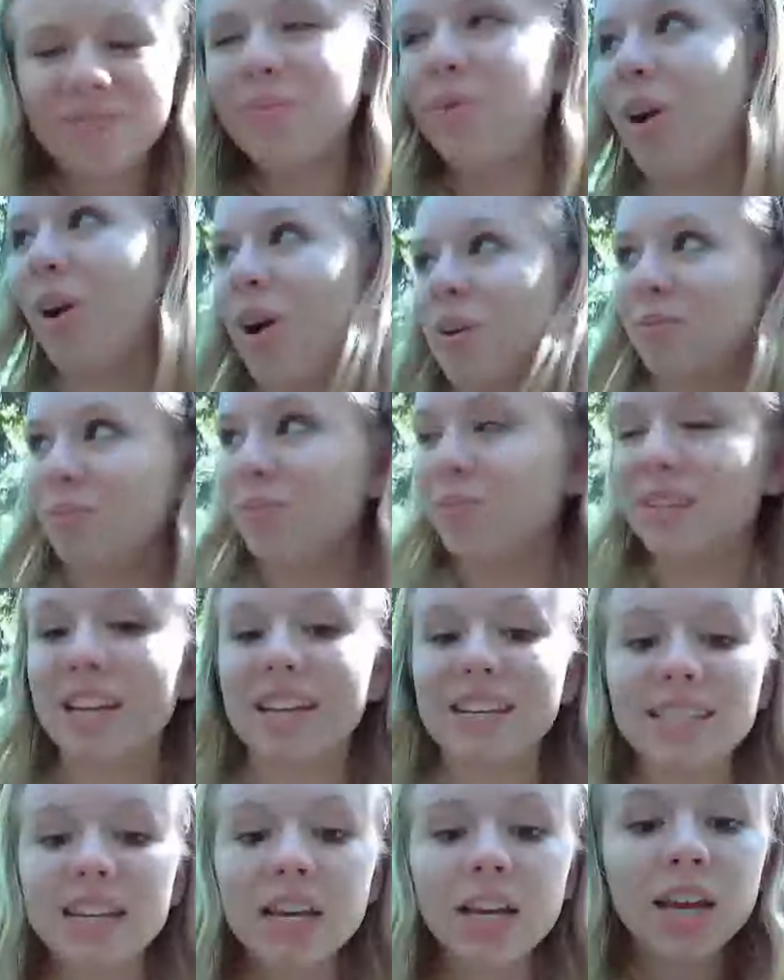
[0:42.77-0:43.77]
problem
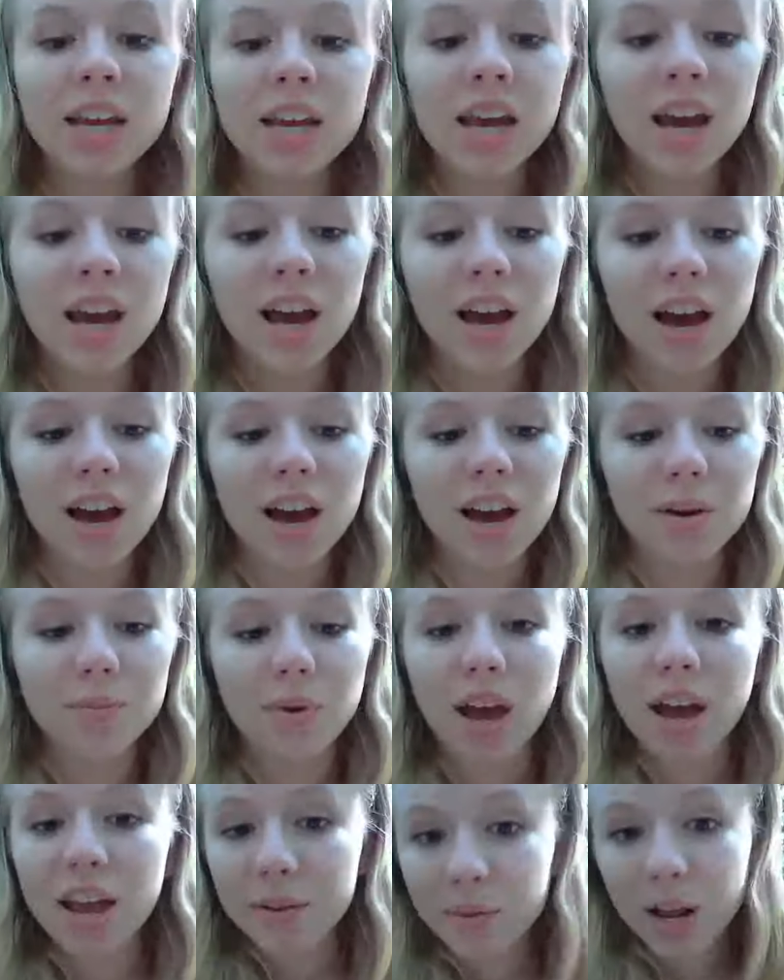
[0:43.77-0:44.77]
because I
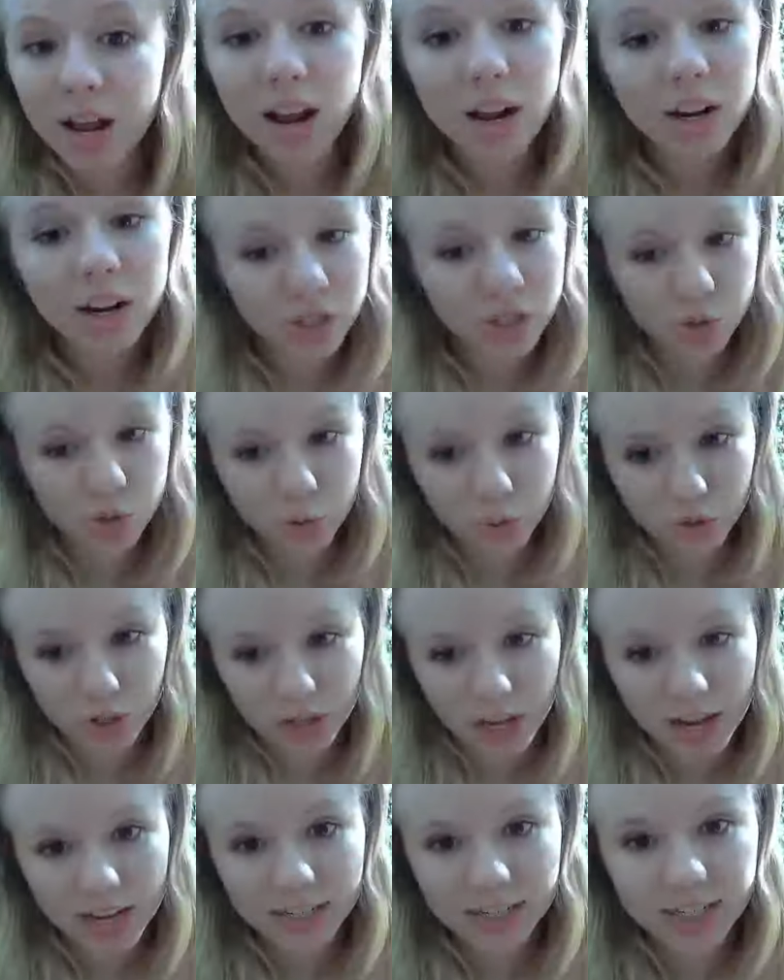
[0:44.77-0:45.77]
am not out of school
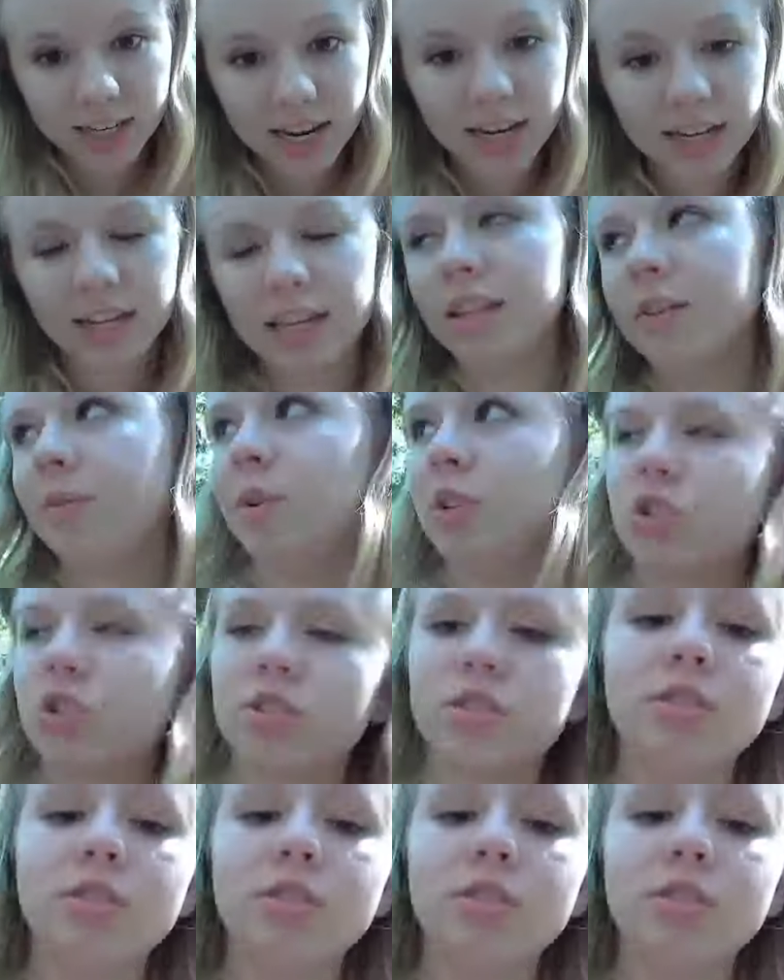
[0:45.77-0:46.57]
yet, and which